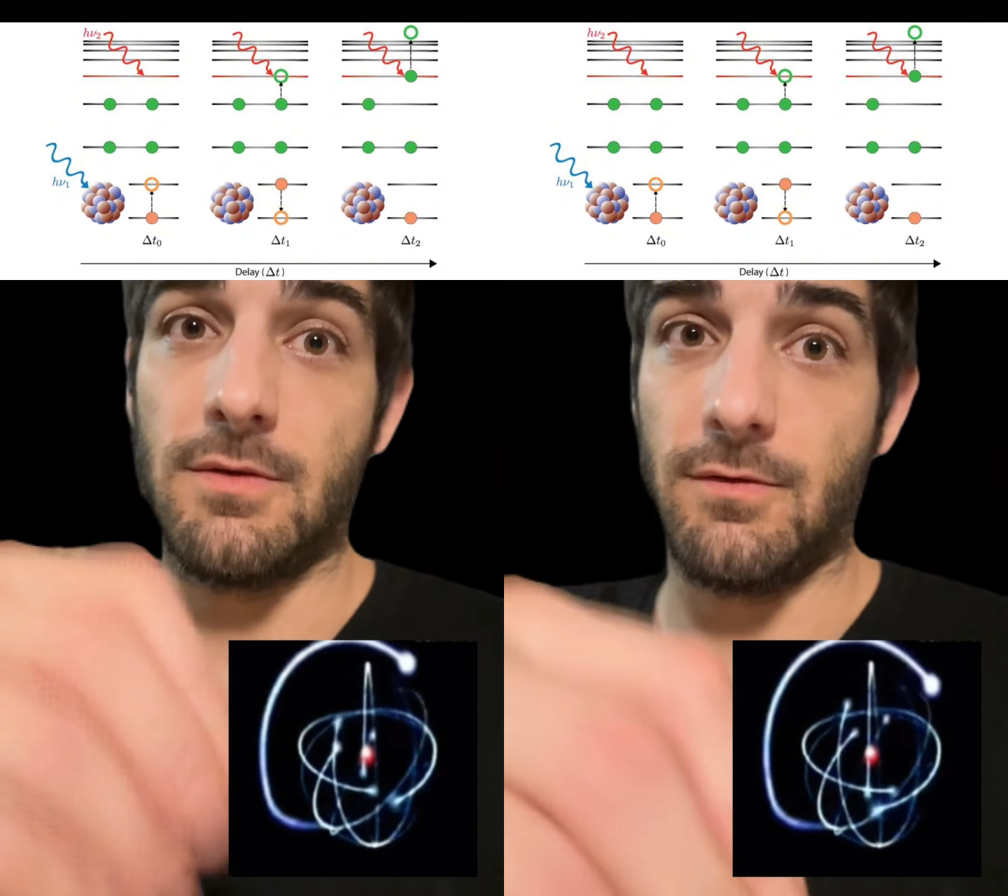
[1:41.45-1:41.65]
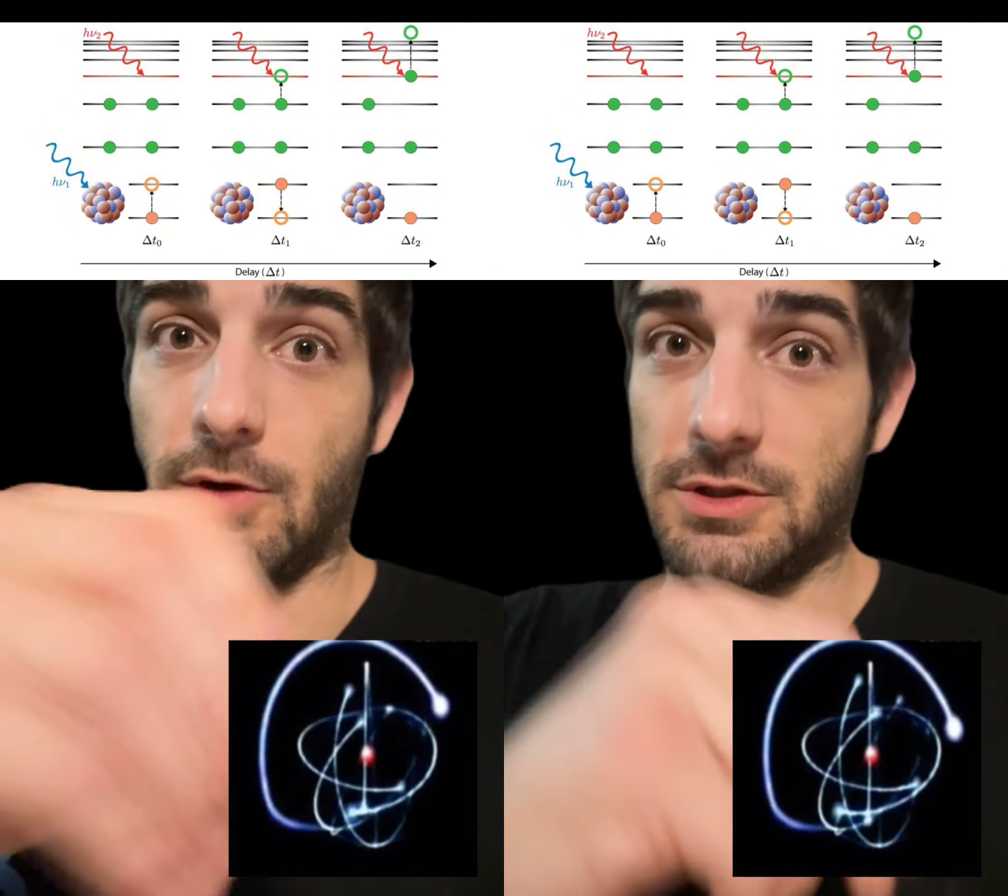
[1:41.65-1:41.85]

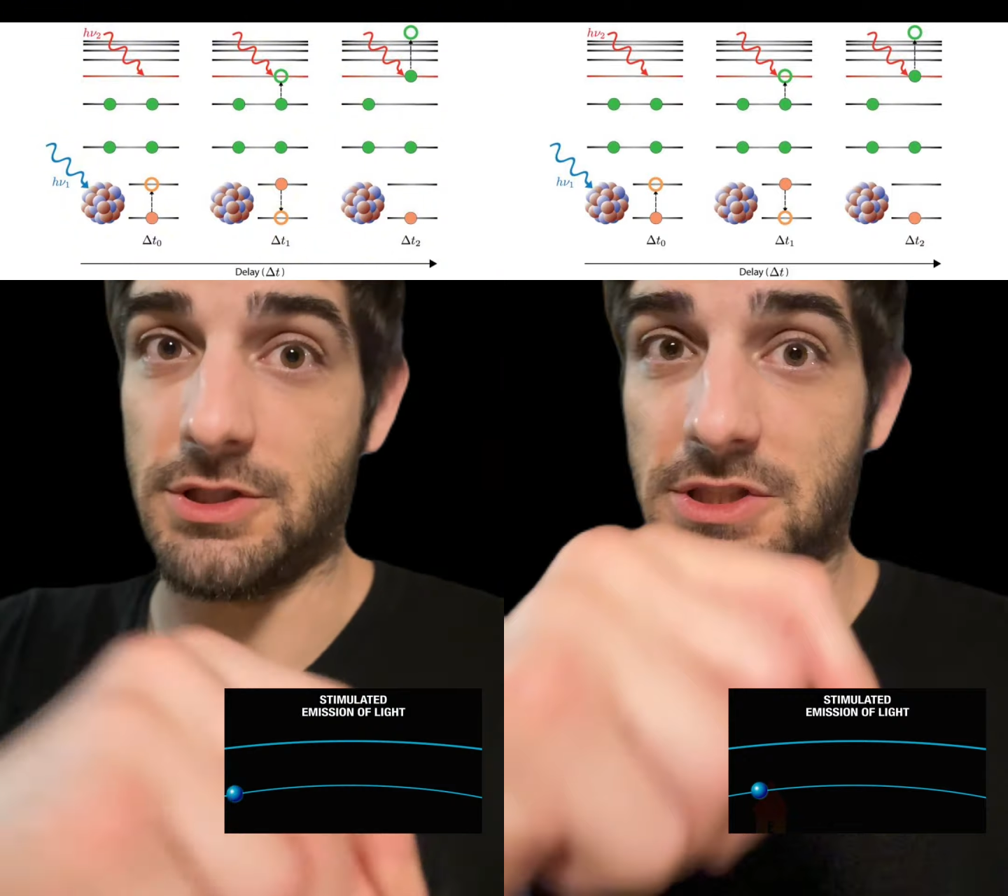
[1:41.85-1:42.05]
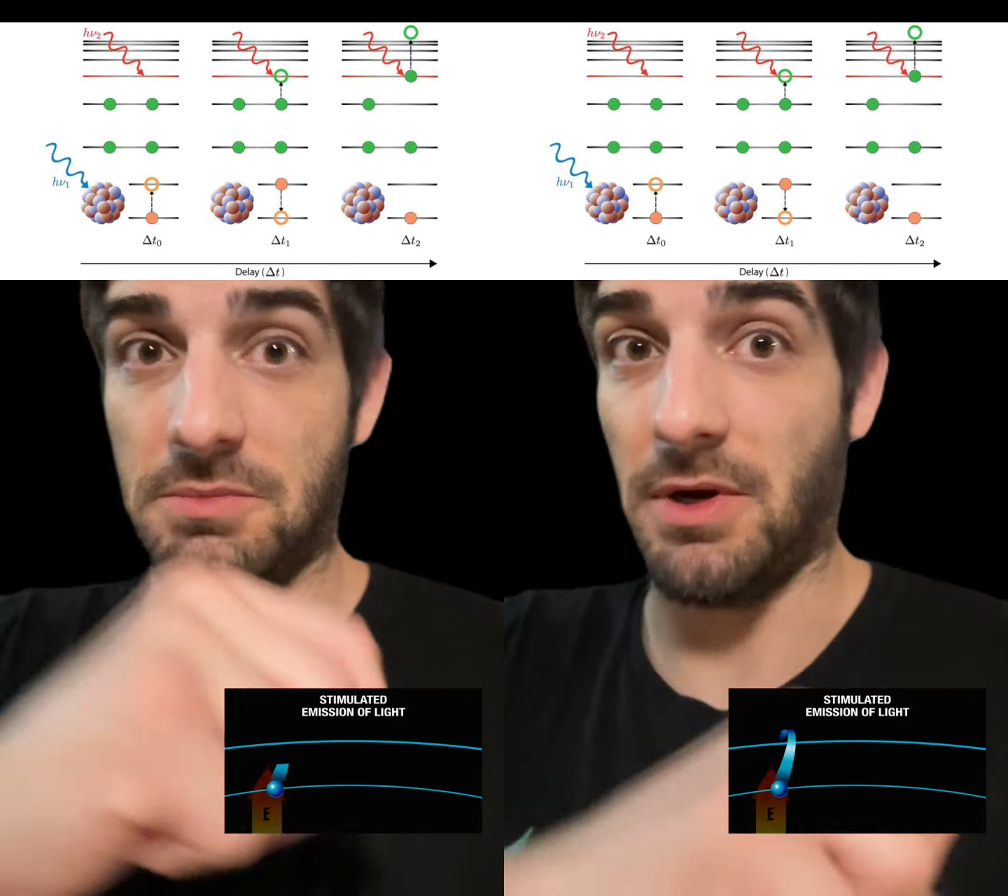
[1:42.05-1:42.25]

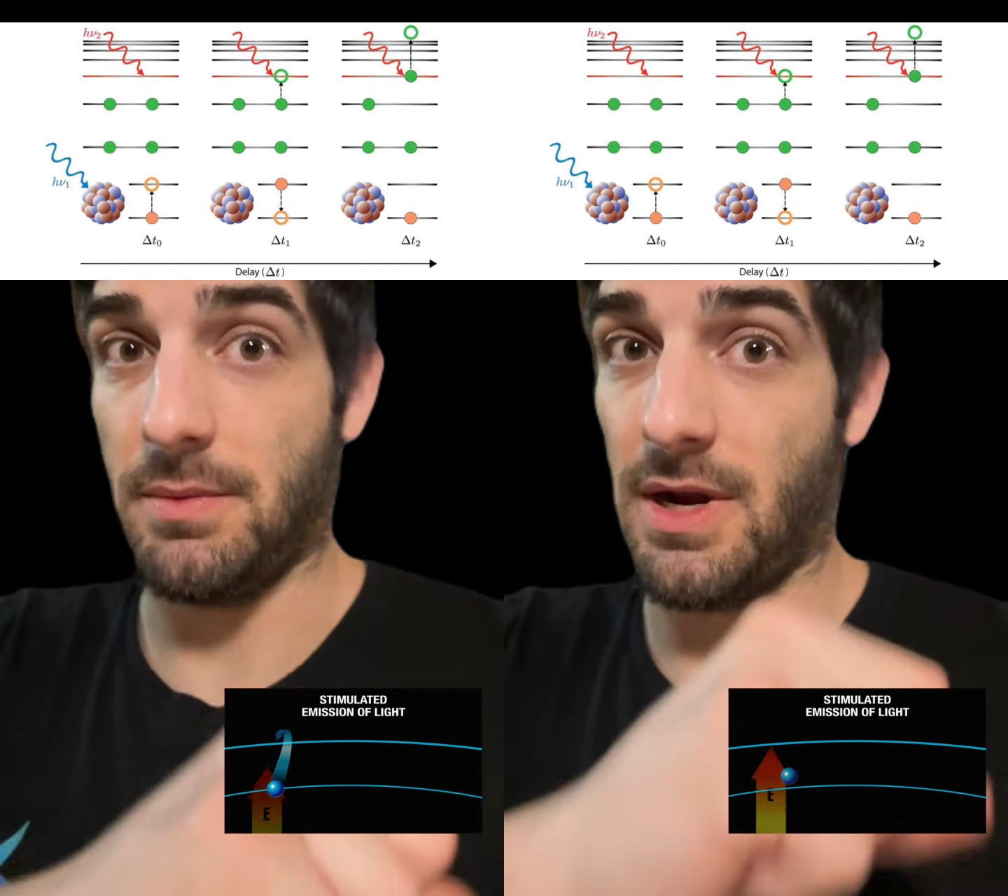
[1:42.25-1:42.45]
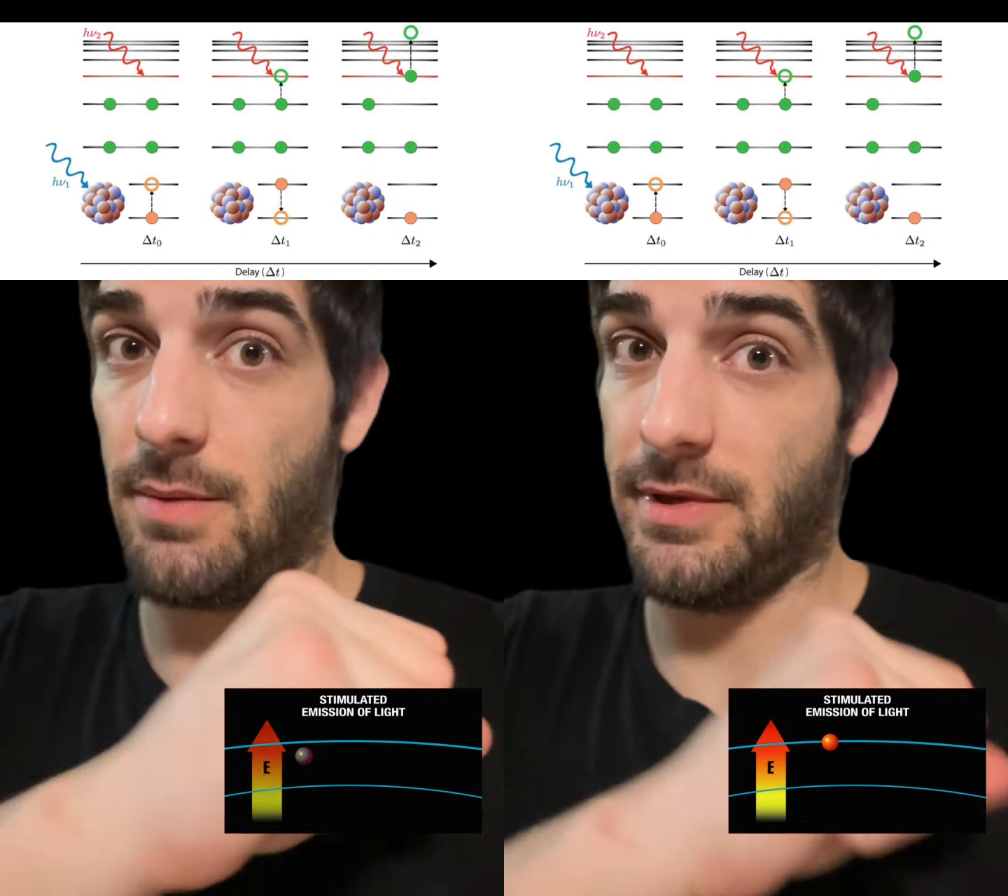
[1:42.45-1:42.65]
versus it might not be